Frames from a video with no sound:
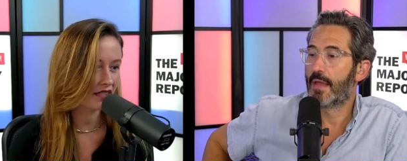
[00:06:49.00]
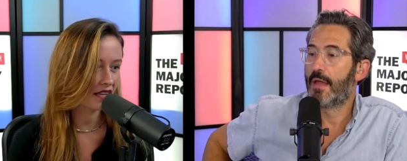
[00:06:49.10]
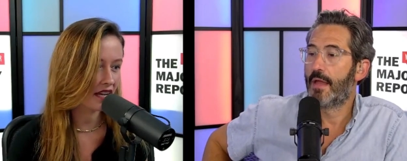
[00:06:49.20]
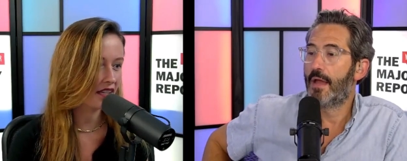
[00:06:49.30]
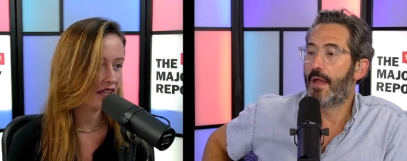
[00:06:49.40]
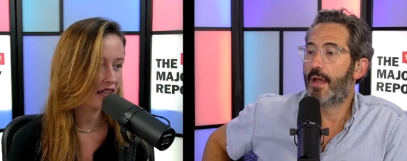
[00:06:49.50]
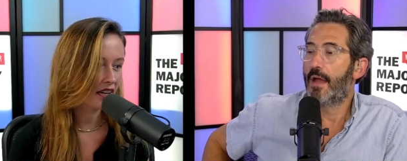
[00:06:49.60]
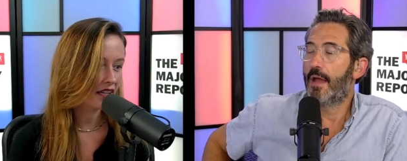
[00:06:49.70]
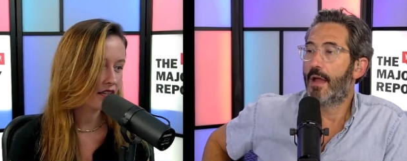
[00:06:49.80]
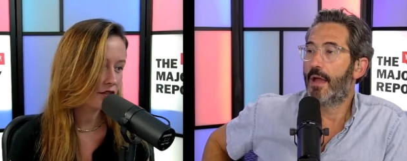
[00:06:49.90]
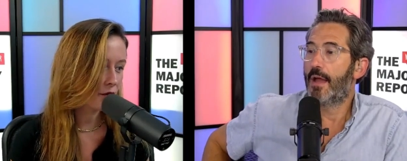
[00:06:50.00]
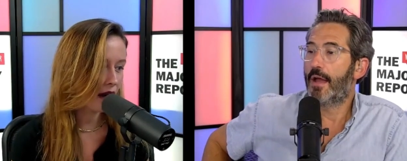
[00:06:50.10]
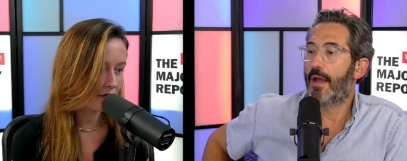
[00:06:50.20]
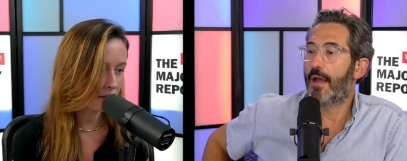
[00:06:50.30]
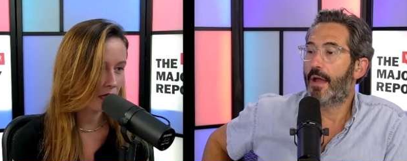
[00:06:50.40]
Speaker 1: stake. And then
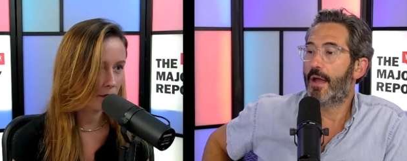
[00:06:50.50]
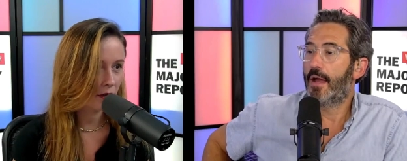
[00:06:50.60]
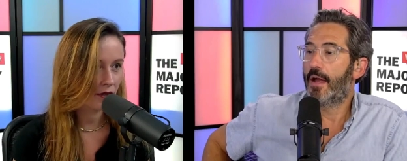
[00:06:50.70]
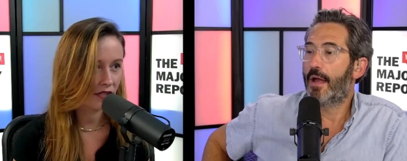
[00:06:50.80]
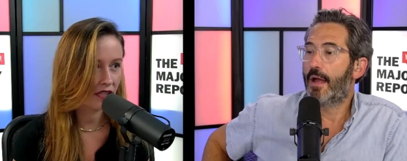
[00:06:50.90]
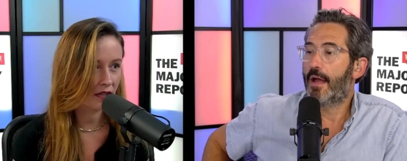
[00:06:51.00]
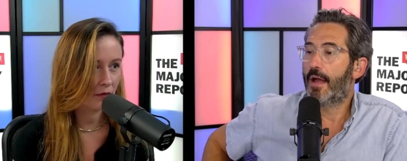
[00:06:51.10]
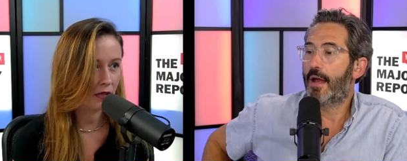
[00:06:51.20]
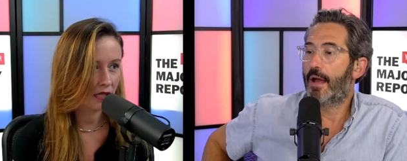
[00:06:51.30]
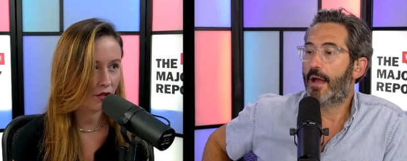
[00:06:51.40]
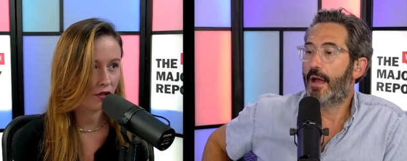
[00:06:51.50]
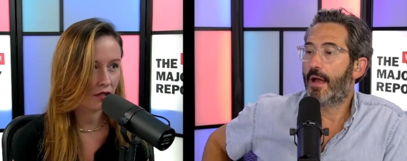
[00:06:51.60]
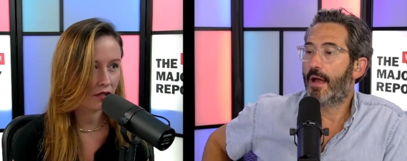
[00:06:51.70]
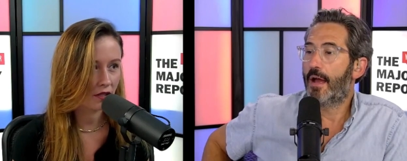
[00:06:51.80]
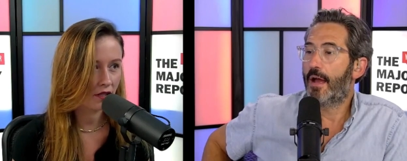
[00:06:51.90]
you have to be the person in the
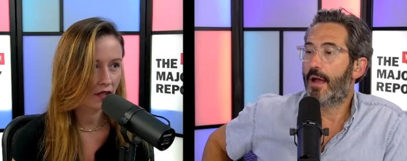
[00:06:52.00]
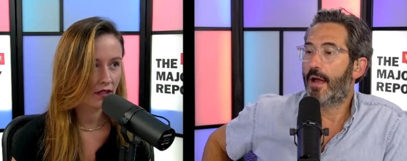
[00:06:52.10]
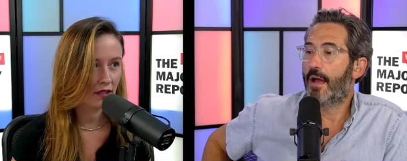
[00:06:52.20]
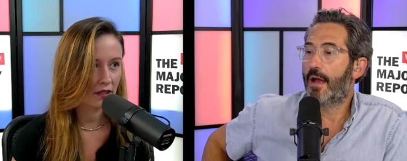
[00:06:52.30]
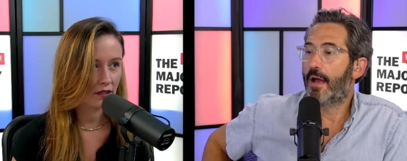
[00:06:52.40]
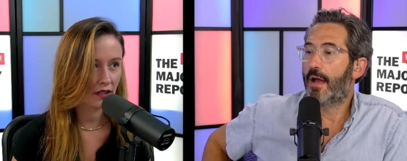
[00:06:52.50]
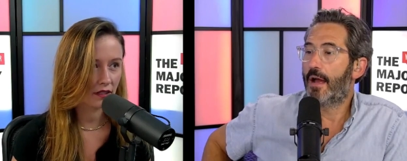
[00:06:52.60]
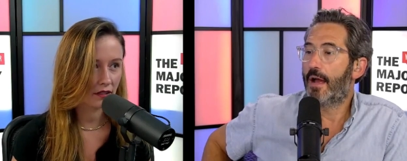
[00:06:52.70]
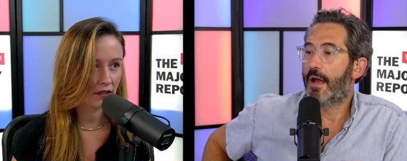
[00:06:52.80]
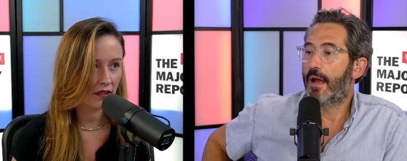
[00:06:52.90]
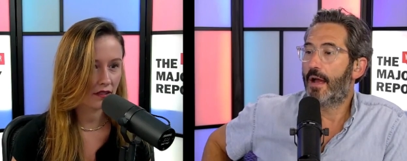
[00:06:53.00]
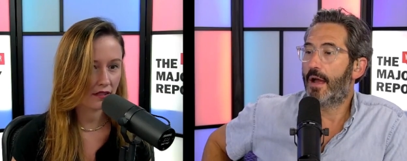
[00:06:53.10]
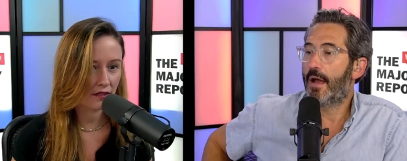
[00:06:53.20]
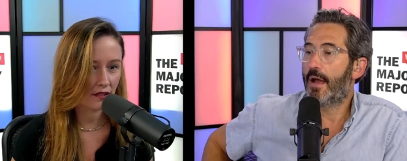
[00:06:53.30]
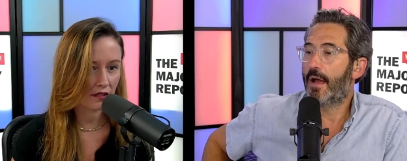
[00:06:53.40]
position to that, that
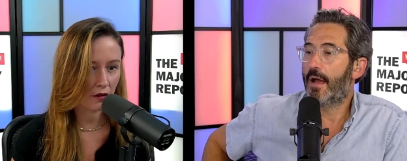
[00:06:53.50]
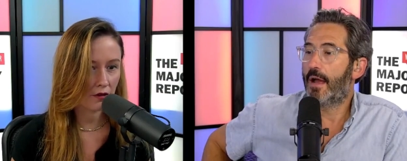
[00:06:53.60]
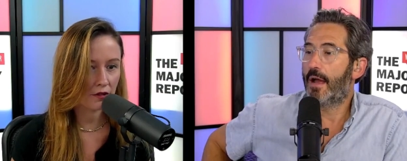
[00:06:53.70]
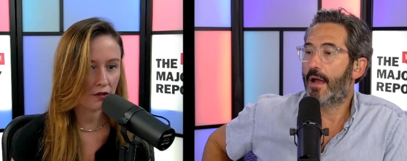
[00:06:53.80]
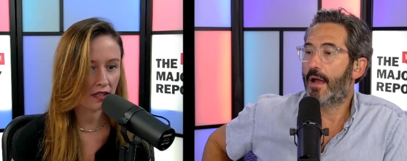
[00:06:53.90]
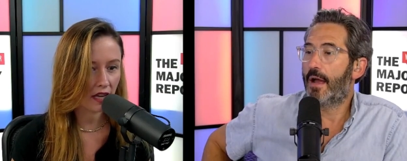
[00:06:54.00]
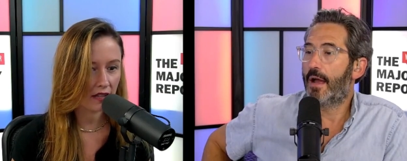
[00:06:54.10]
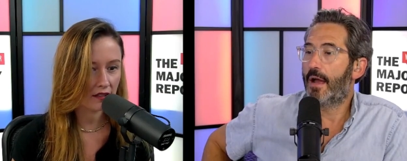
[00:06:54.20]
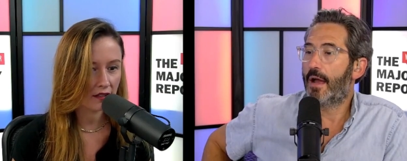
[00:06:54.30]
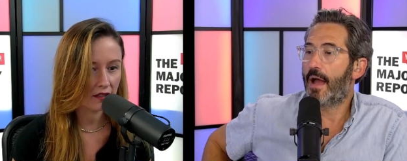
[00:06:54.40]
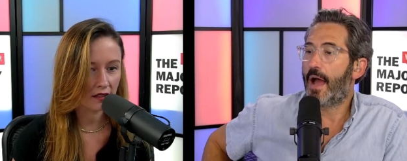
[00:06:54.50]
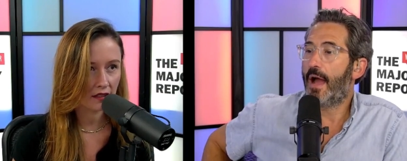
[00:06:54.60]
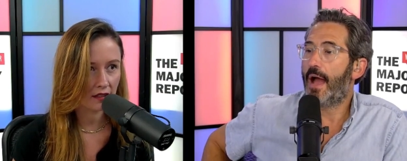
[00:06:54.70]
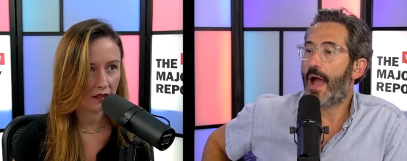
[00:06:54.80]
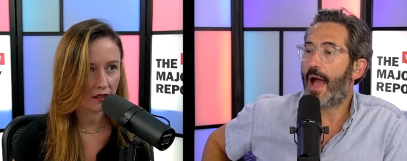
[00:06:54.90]
that's that's altering that.
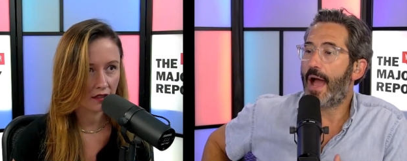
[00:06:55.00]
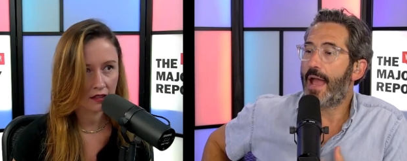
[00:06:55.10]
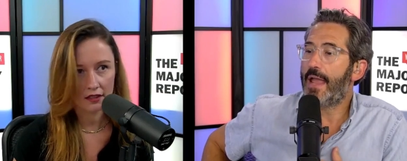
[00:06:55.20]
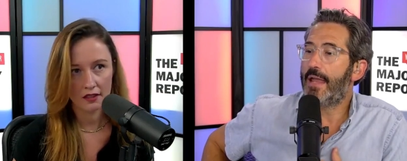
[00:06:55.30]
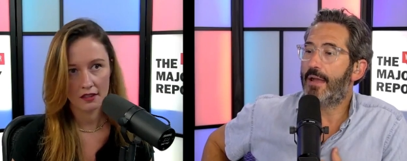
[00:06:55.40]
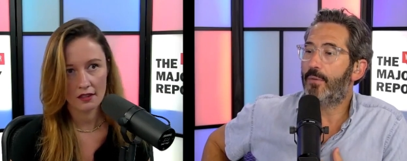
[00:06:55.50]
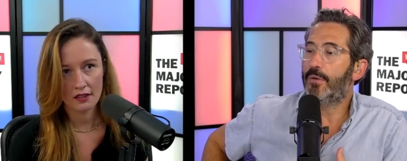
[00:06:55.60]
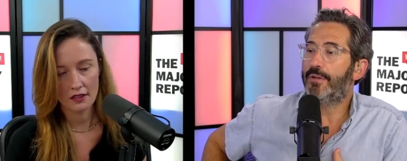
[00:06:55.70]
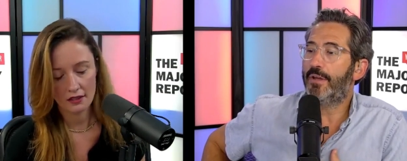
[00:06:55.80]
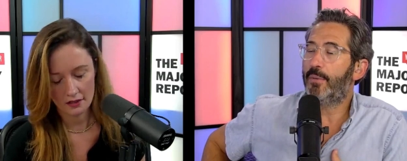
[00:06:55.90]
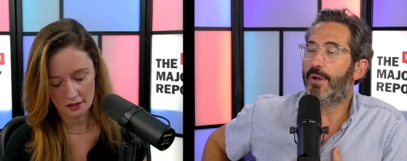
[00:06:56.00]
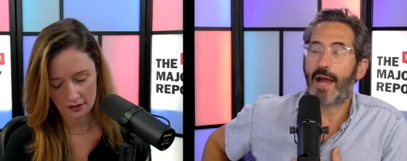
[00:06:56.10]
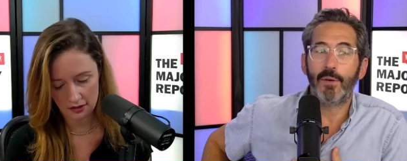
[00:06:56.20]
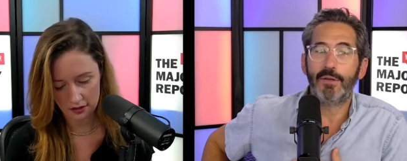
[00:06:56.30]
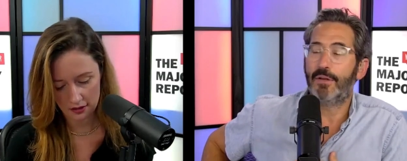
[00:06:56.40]
I,
Speaker 2: I will tell you
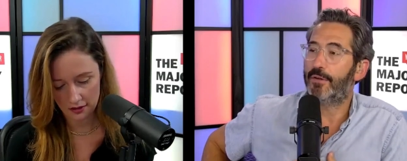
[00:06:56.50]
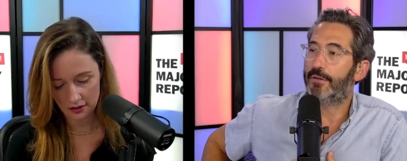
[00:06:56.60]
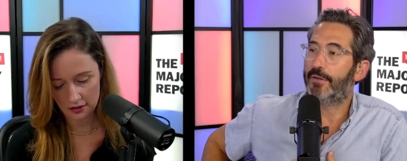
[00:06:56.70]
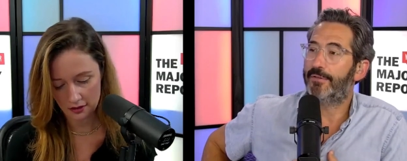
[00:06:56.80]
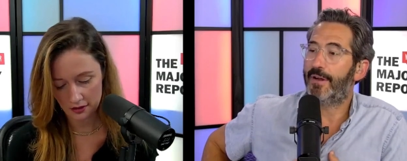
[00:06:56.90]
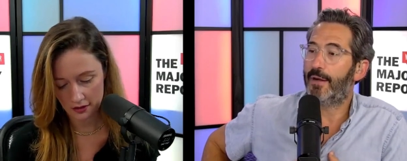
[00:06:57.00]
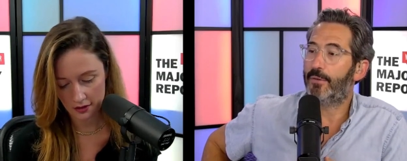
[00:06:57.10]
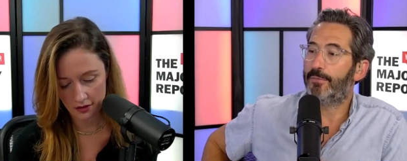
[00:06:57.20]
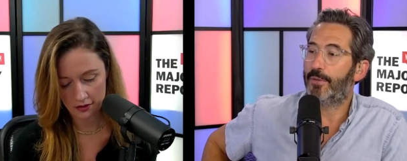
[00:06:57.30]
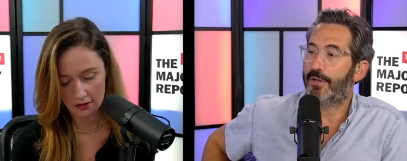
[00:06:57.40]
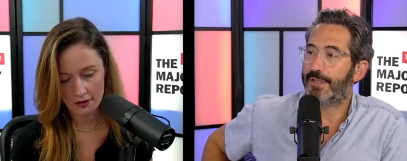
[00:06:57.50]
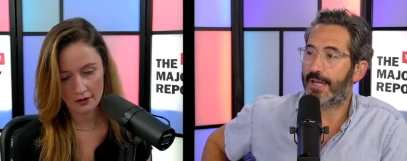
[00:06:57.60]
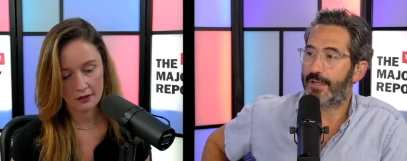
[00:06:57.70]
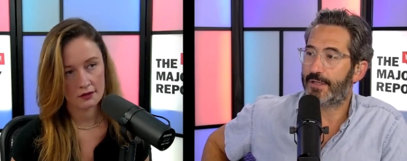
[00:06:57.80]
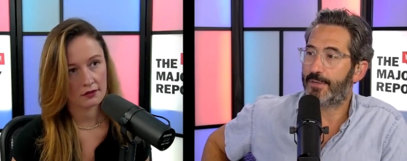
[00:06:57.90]
what I would do if I was Bernie
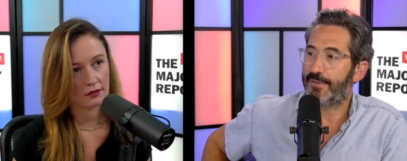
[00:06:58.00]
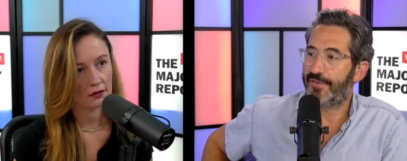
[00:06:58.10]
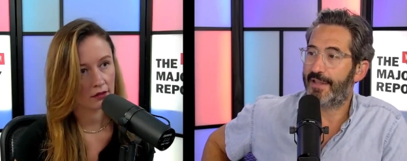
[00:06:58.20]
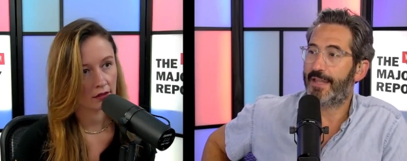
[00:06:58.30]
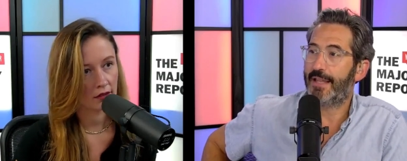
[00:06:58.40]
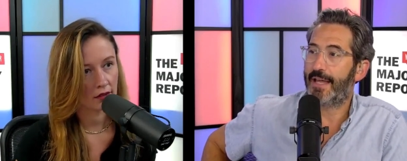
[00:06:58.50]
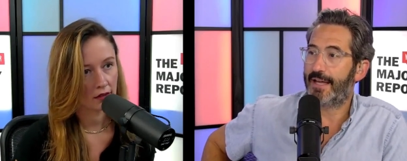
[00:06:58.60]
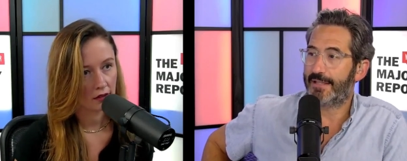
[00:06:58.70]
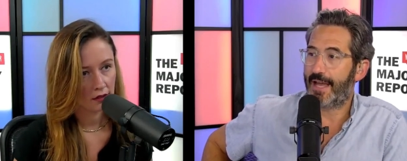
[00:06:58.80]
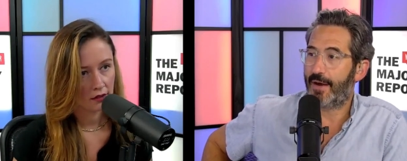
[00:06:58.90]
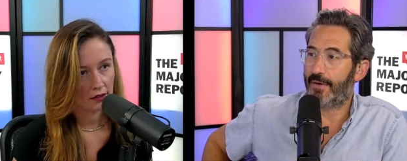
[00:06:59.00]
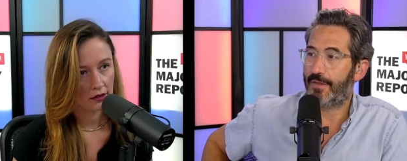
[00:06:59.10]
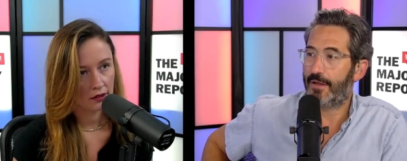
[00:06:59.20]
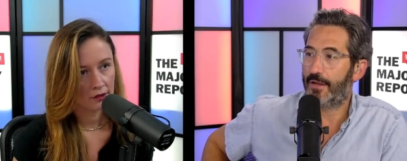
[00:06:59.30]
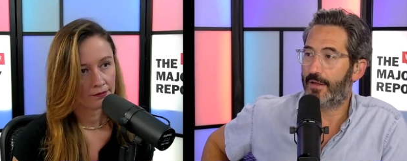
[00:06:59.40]
Sanders to prevent that last hour
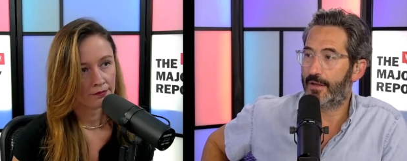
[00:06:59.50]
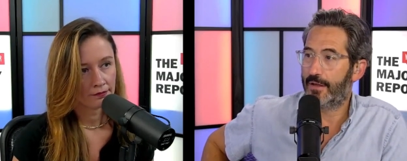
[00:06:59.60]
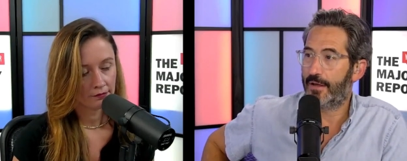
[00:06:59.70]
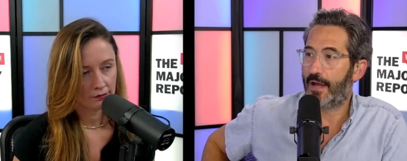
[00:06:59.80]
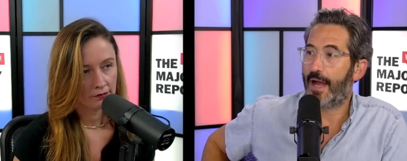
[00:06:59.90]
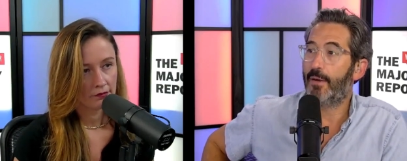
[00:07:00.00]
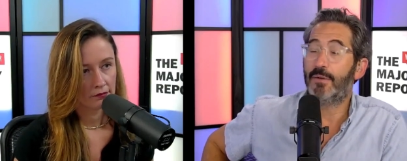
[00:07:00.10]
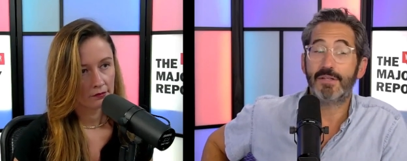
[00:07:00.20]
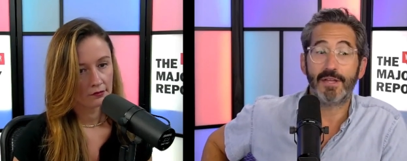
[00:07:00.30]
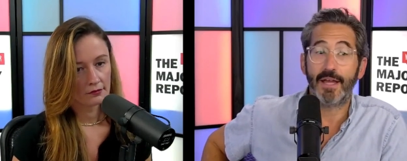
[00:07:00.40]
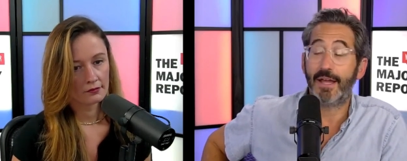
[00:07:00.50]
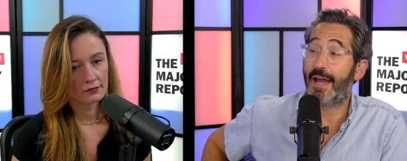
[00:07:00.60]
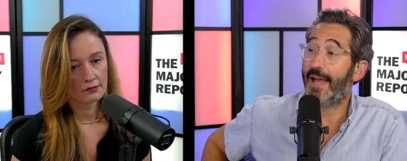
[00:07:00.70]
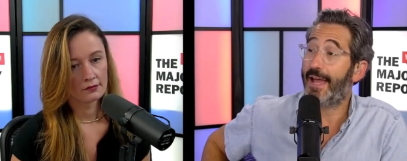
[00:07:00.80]
thing. I would say I